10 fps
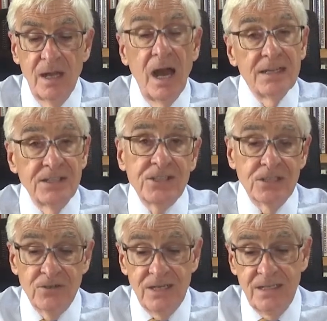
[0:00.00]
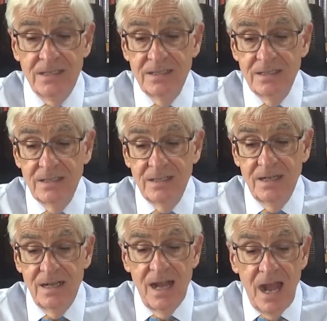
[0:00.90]
I disagree.
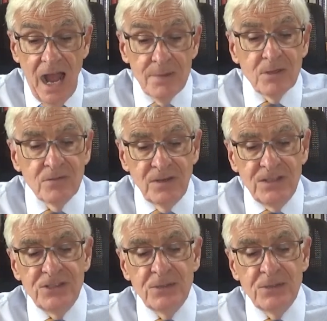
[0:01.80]
I'm convinced